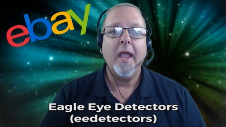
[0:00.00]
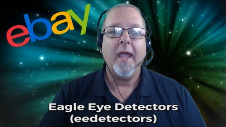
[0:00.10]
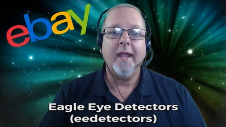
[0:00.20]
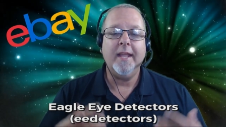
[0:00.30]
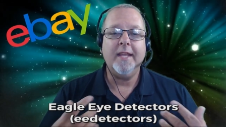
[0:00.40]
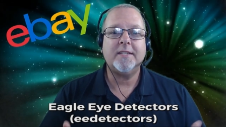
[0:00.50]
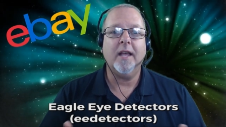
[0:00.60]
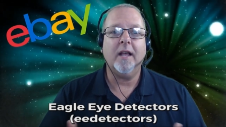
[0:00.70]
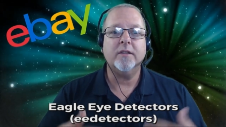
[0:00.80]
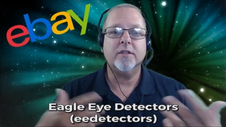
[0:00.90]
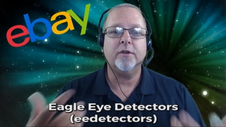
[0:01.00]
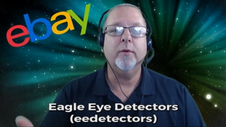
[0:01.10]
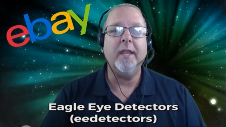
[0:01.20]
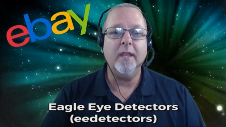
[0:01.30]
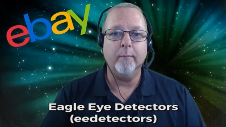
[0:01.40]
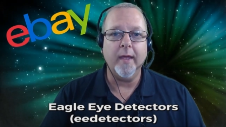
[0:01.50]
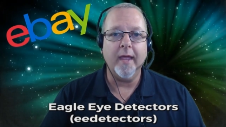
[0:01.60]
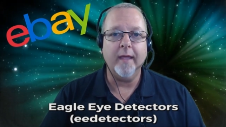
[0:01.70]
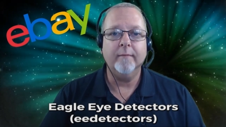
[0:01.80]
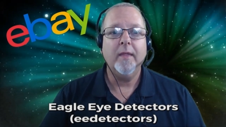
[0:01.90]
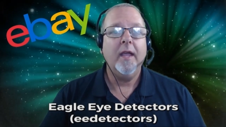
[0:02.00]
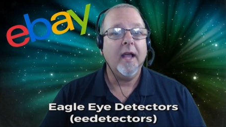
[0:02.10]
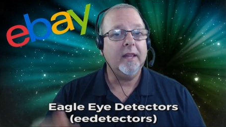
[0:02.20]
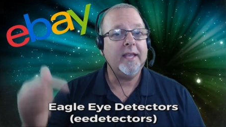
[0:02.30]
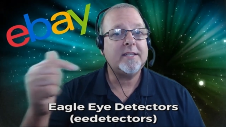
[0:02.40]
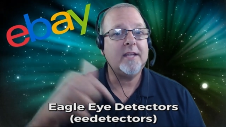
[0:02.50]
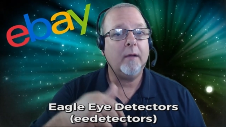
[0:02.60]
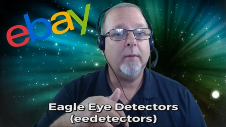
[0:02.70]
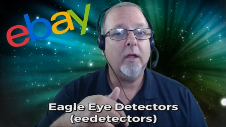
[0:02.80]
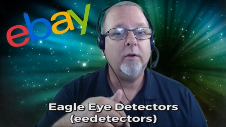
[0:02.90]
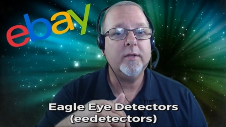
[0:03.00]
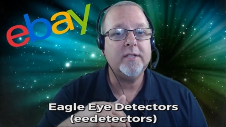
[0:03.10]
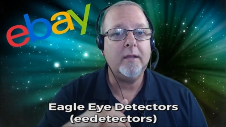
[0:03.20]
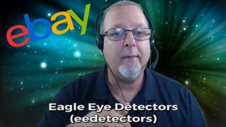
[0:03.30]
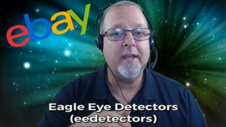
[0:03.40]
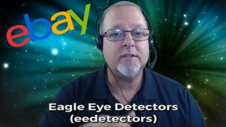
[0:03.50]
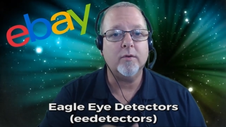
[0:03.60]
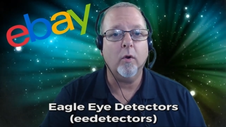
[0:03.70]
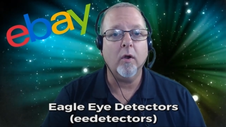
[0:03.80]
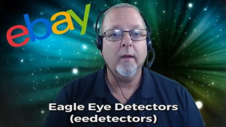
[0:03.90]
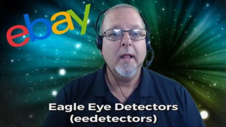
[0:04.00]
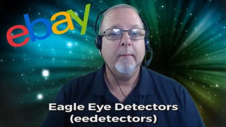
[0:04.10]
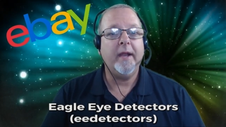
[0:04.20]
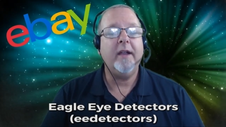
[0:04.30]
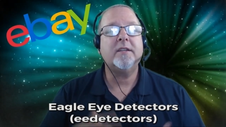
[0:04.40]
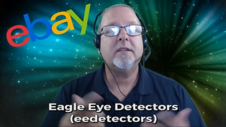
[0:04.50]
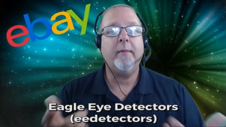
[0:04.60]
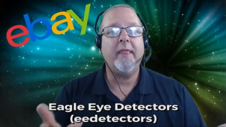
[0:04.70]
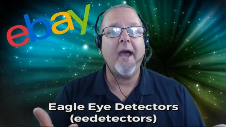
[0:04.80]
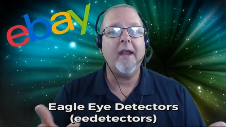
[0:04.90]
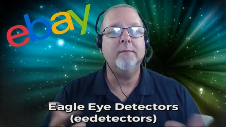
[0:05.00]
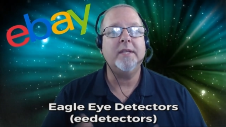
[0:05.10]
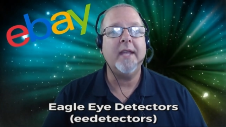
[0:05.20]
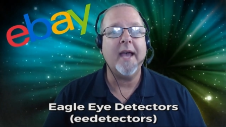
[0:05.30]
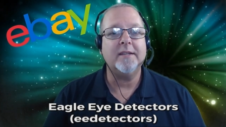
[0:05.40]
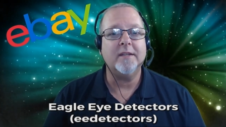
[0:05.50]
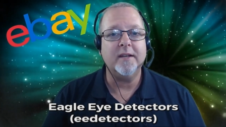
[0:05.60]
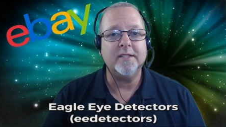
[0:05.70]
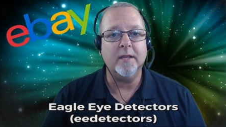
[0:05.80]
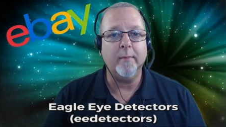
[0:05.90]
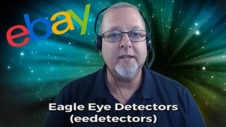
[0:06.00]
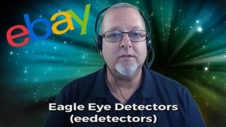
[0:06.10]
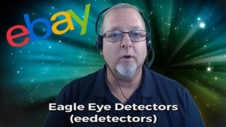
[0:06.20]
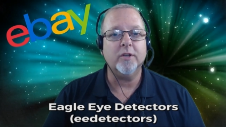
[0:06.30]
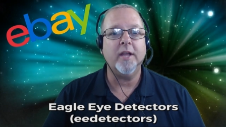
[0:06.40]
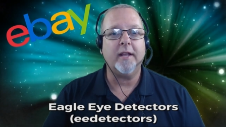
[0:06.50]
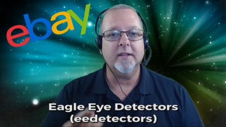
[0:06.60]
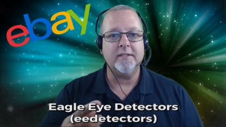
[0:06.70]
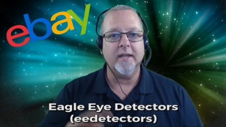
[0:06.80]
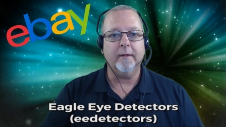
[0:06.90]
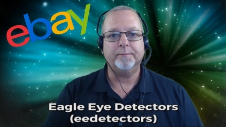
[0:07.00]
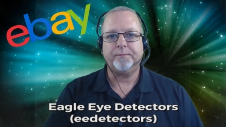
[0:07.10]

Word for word: and he sells through eBay. The link's down below to his eBay store, but here's some of the items he has on his eBay store. Check this out.